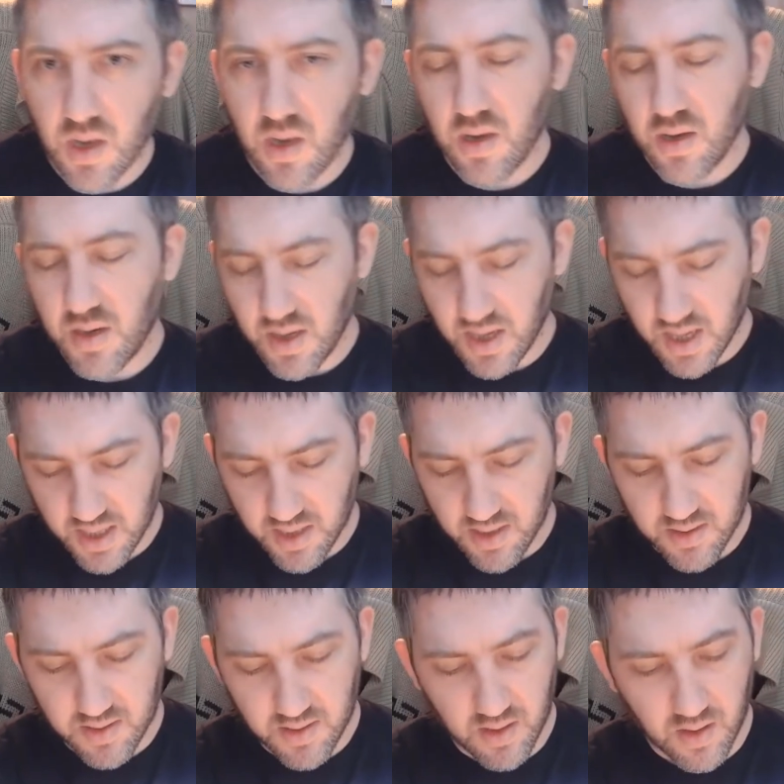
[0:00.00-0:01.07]
Now I got
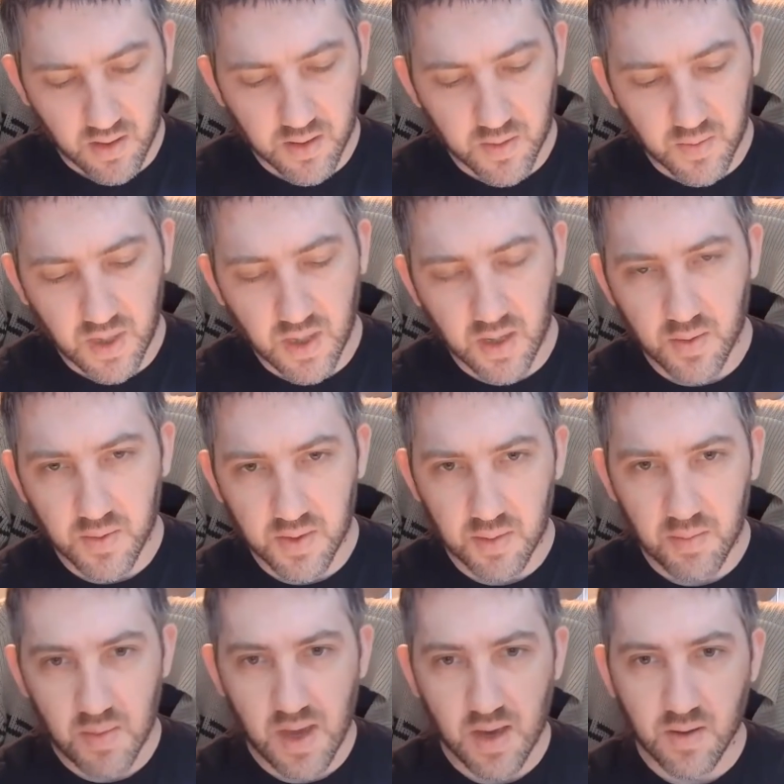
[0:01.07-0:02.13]
this Arduino in the
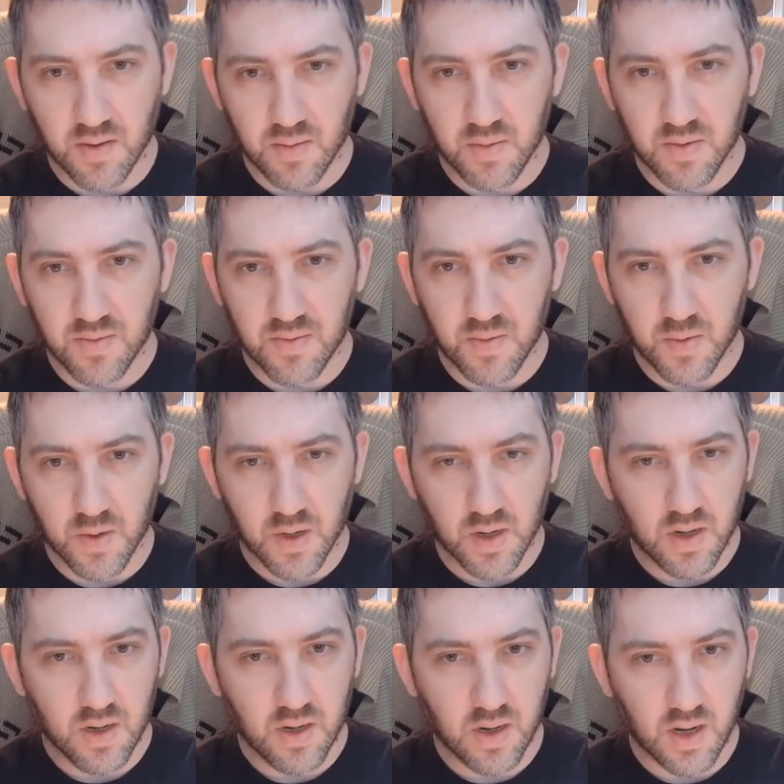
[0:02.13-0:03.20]
mail before.
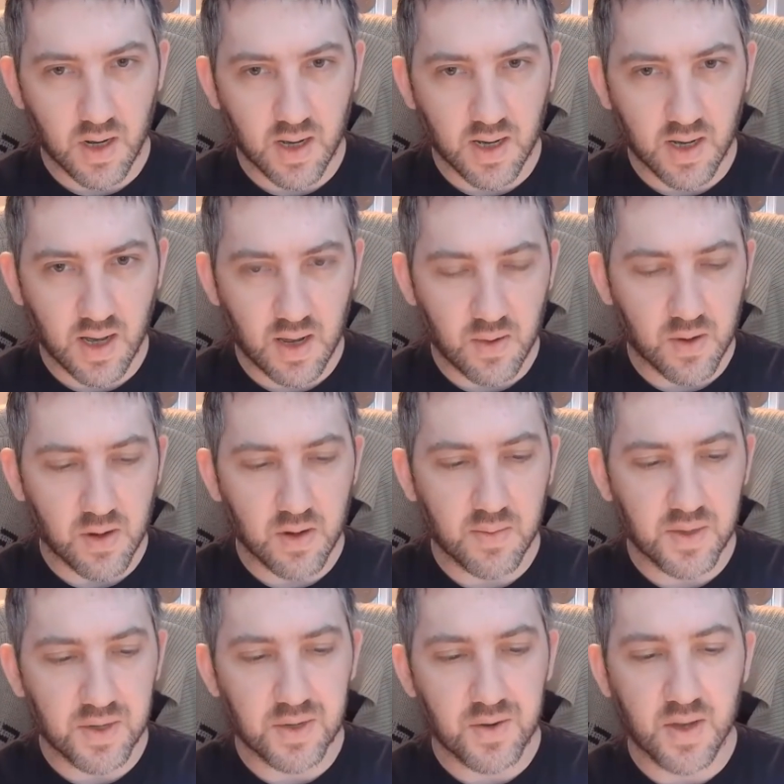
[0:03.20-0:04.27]
I ordered a
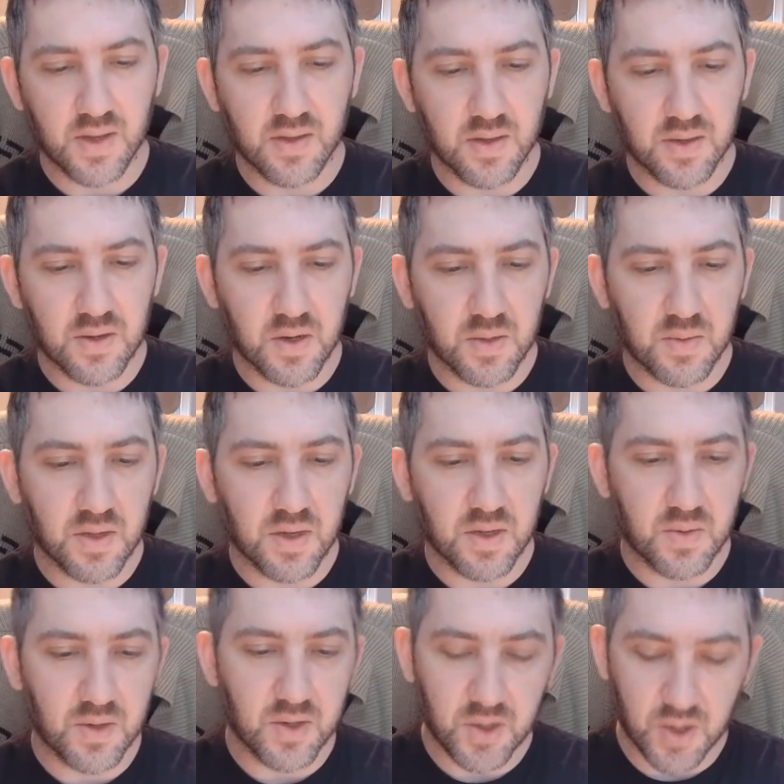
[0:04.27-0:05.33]
bunch of transistors, but this
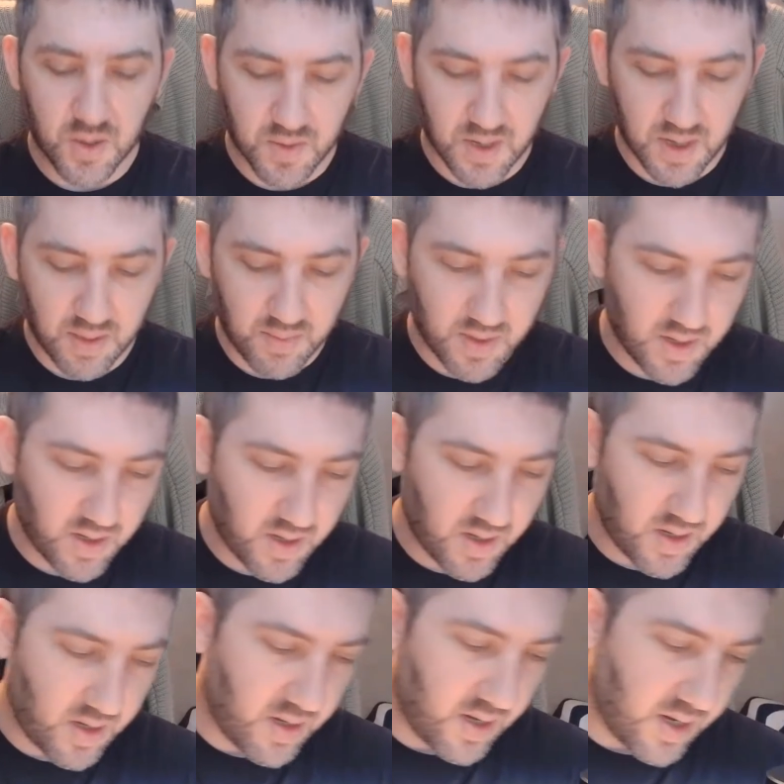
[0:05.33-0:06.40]
one showed up.
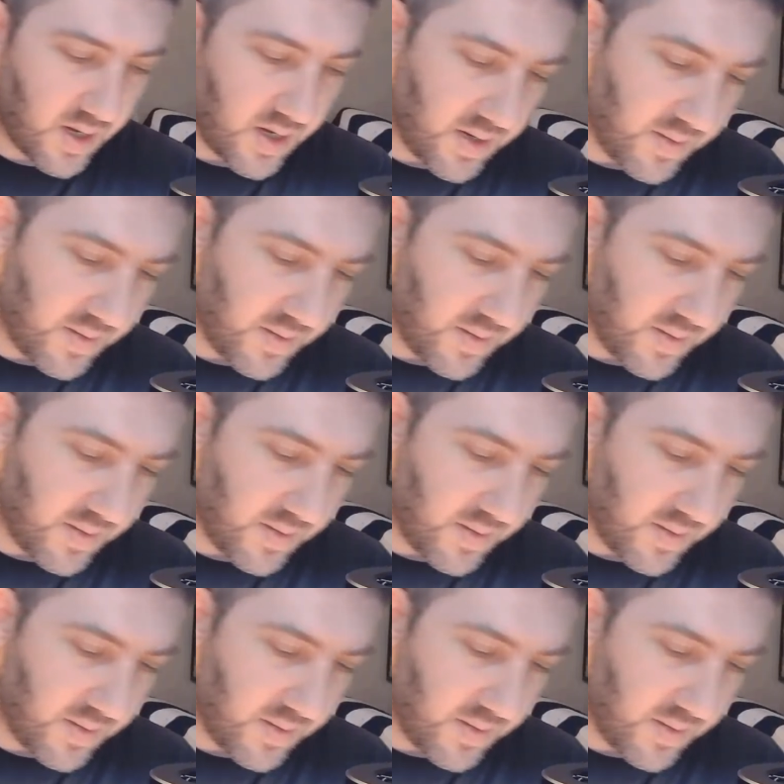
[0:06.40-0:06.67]
Now